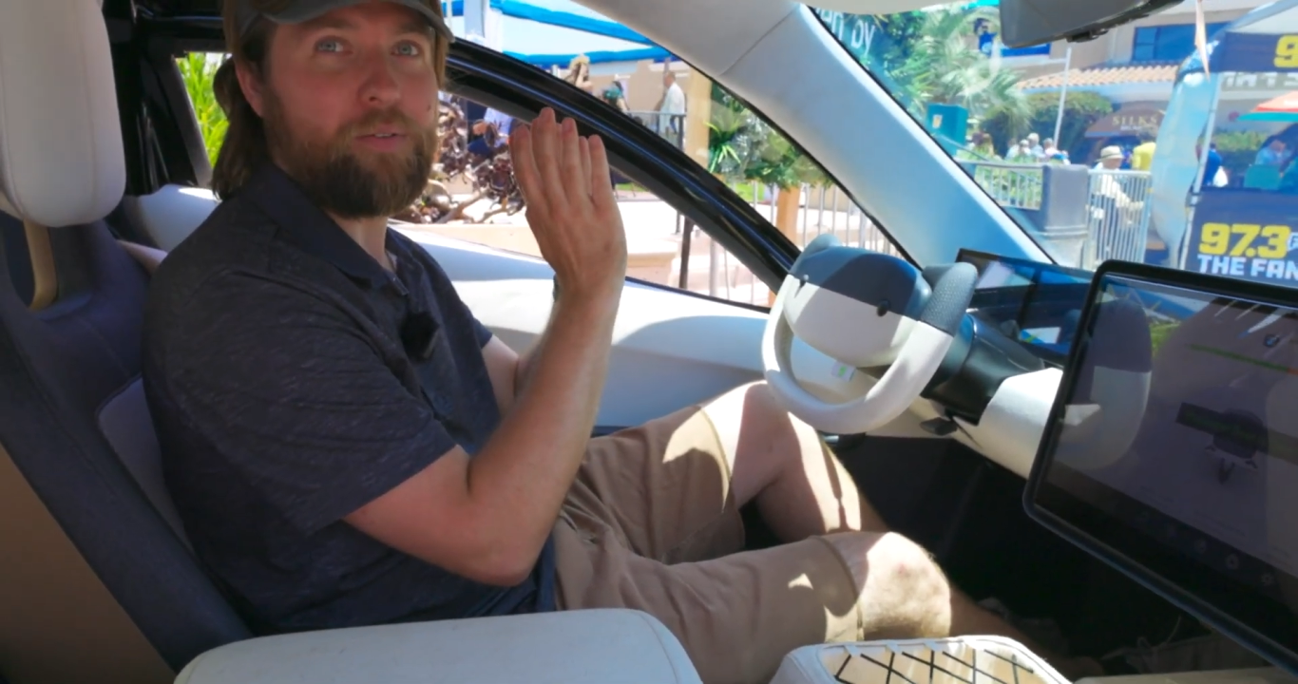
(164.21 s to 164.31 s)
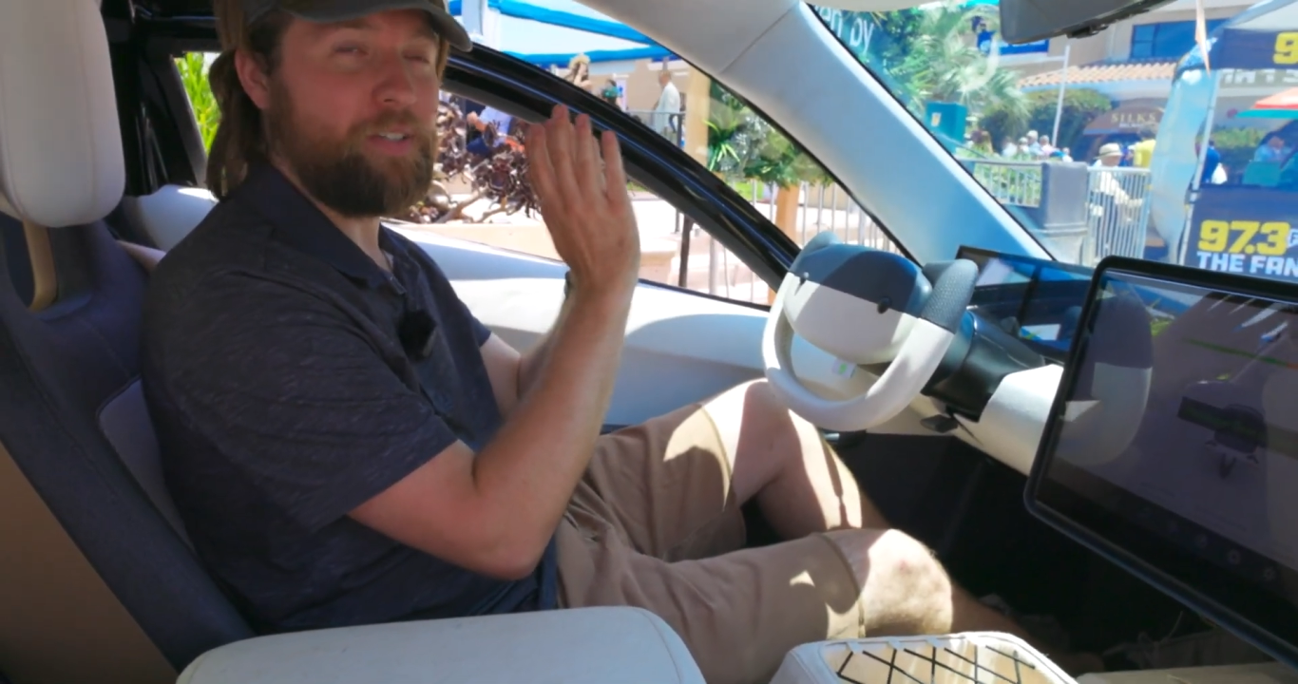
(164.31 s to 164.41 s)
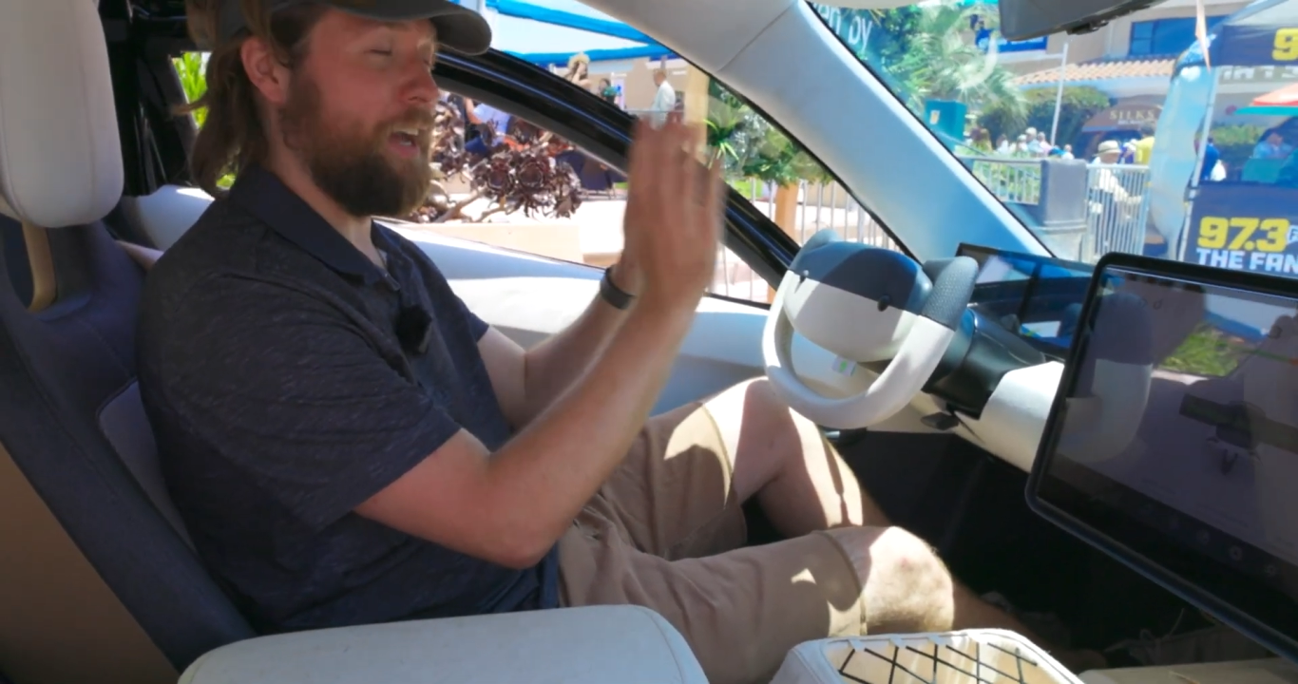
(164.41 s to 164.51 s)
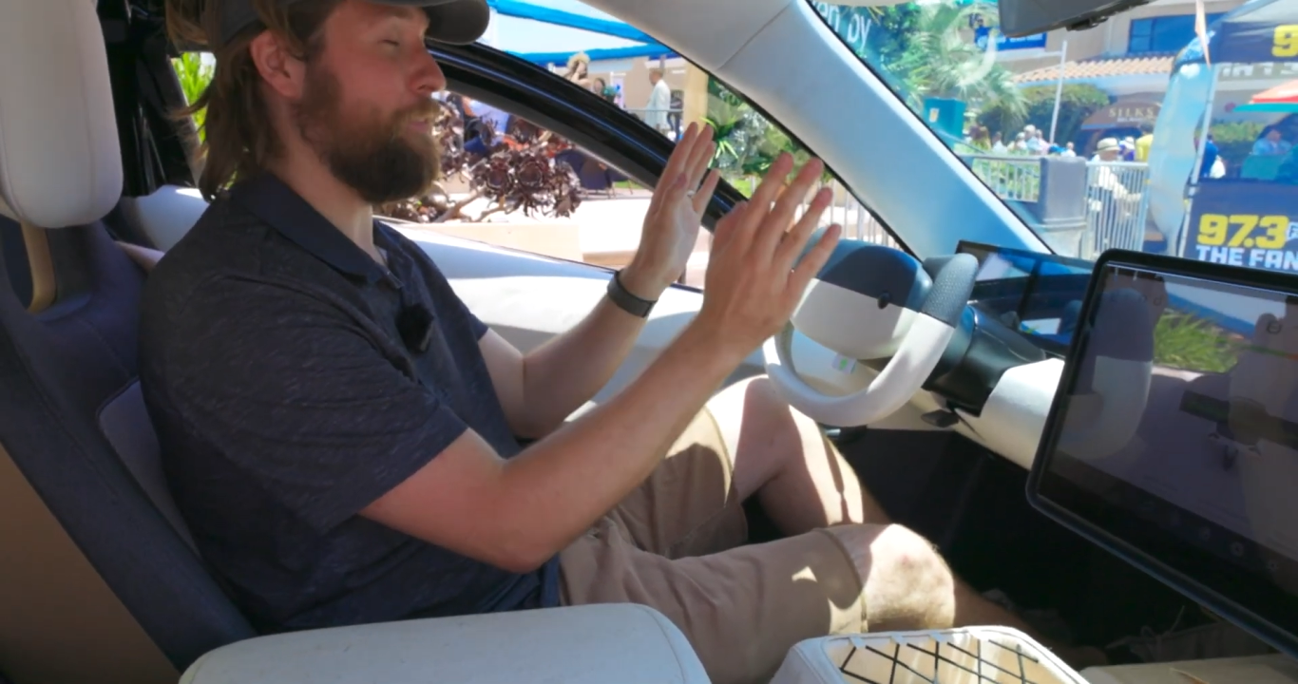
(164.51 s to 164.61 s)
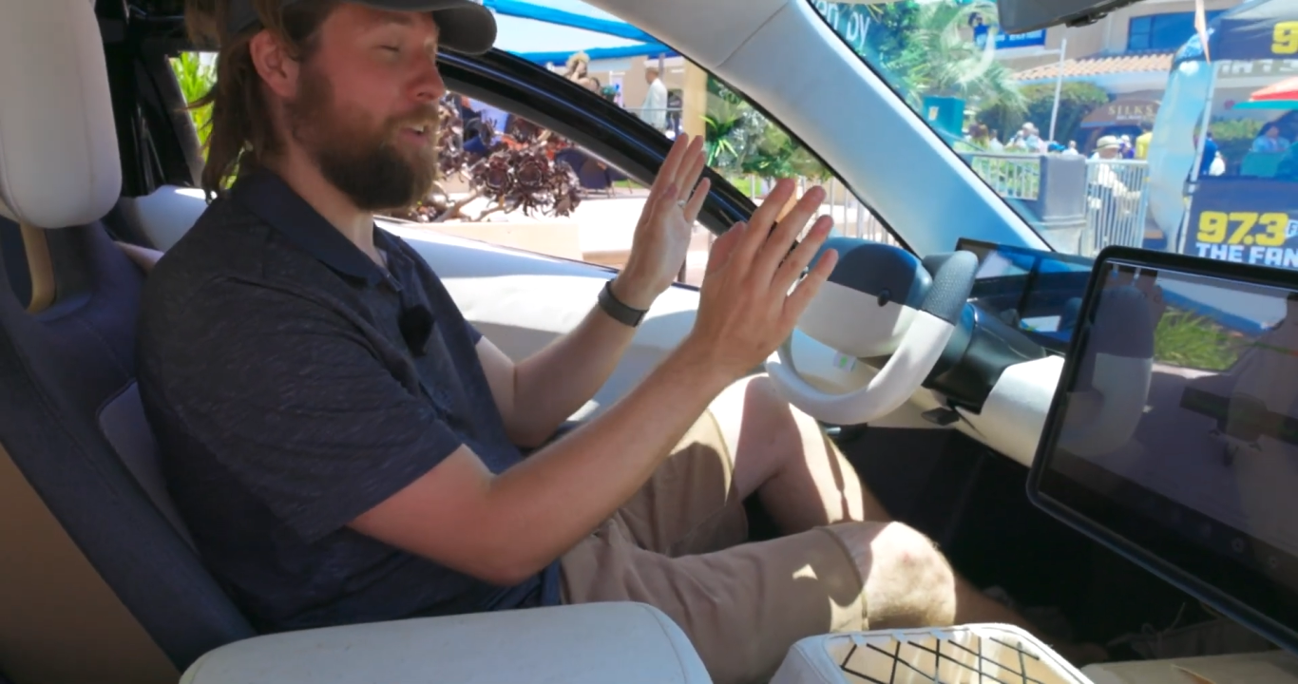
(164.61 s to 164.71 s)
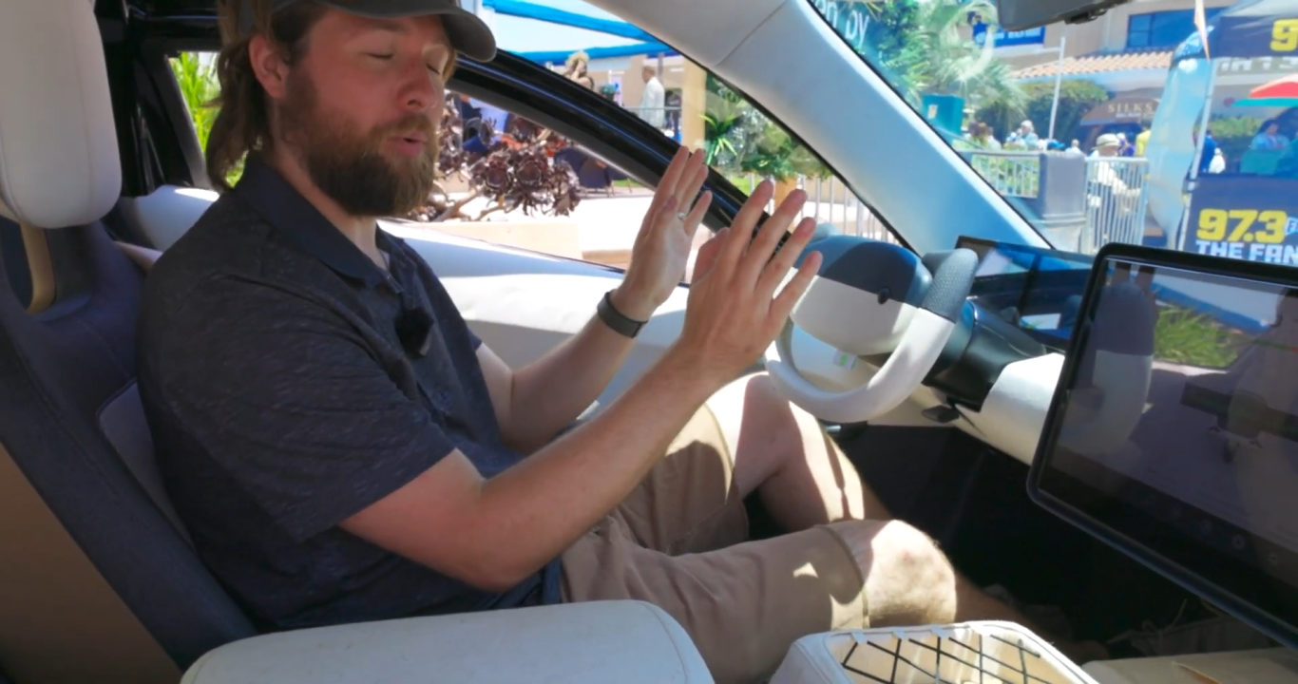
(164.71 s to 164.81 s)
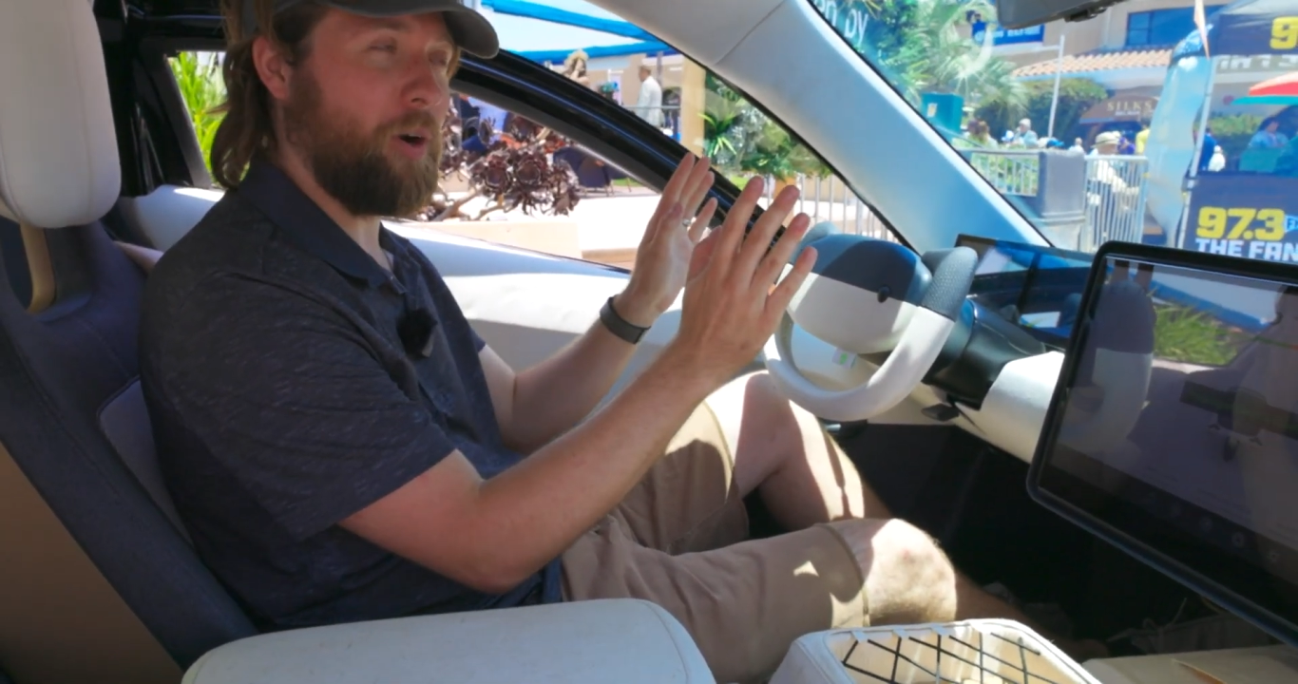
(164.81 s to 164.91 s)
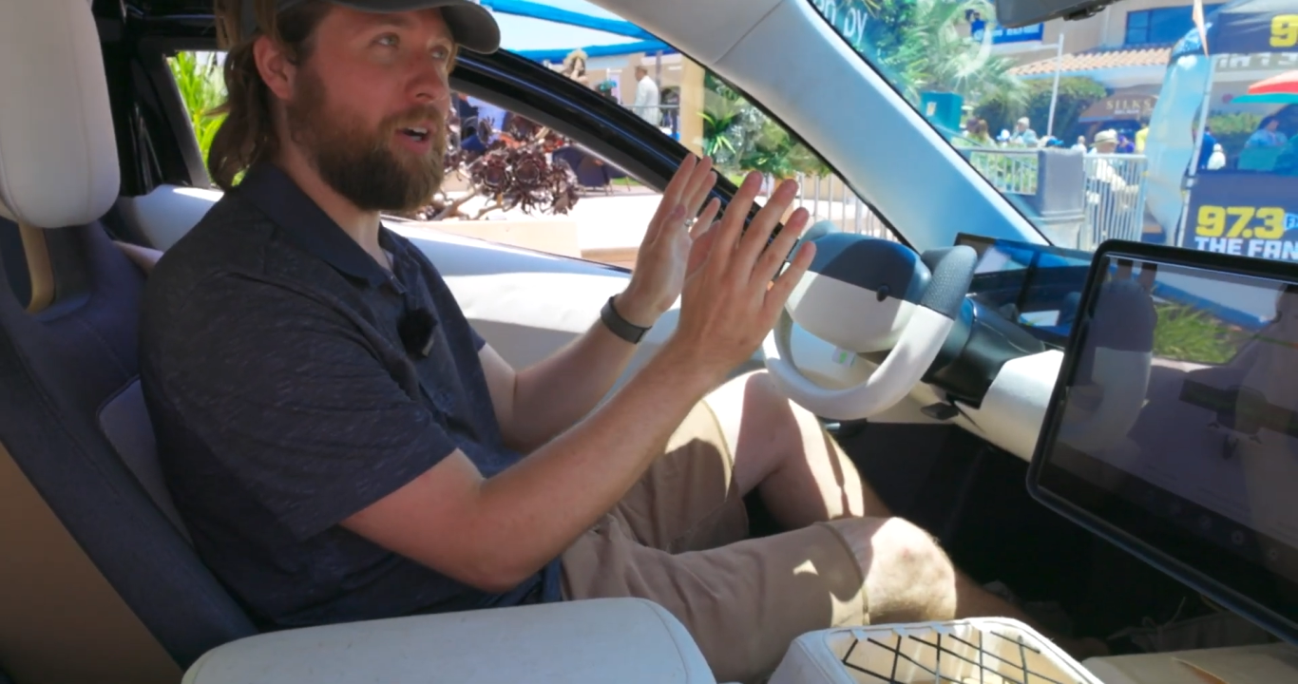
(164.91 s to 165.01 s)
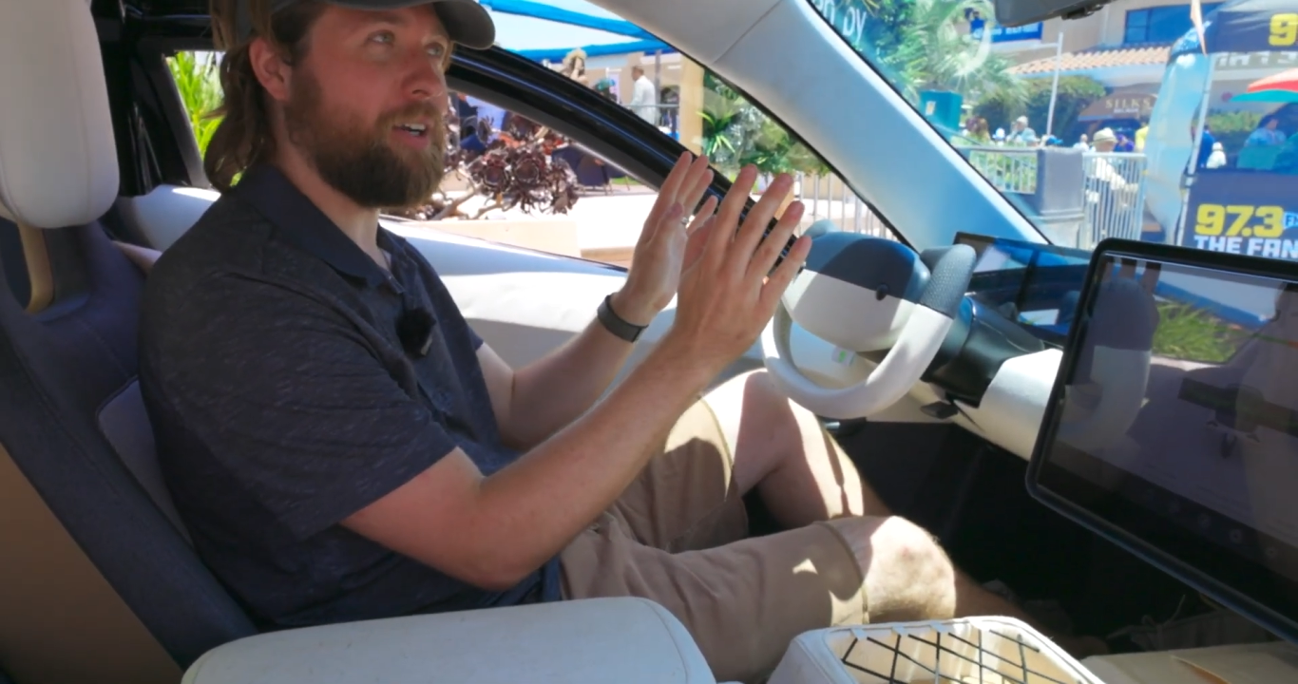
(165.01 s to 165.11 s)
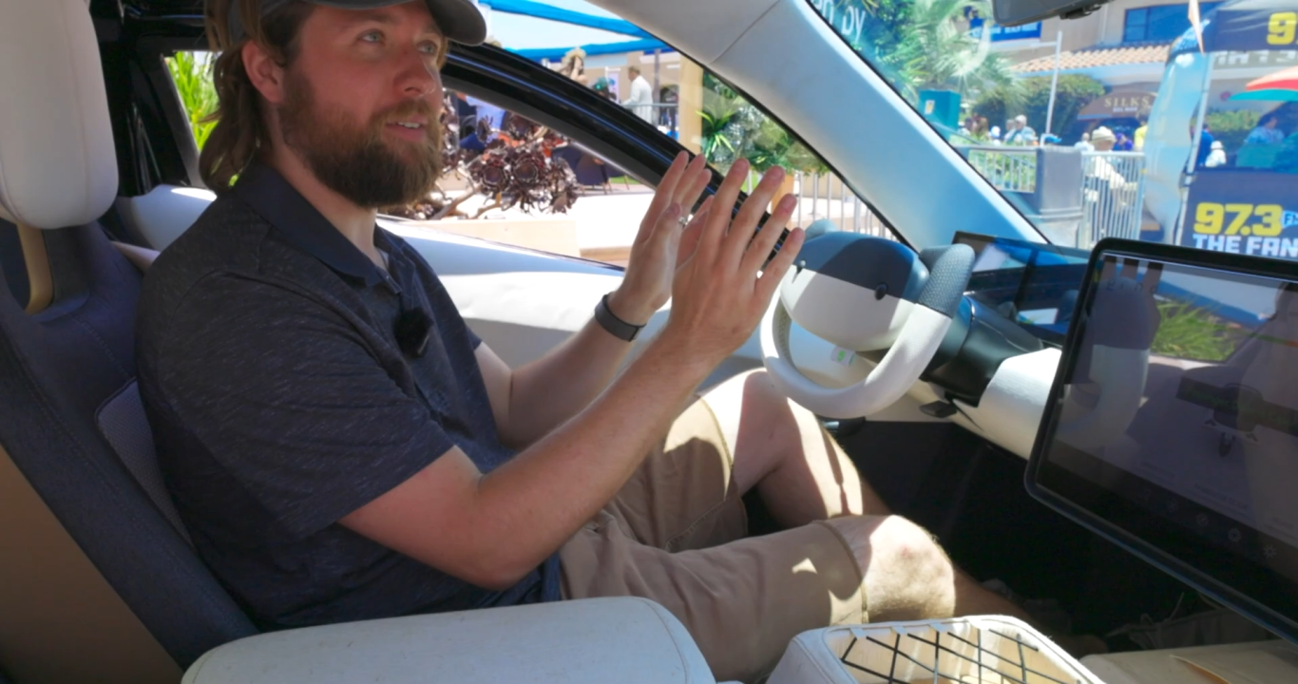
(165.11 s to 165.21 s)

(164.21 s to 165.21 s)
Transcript: definitely work.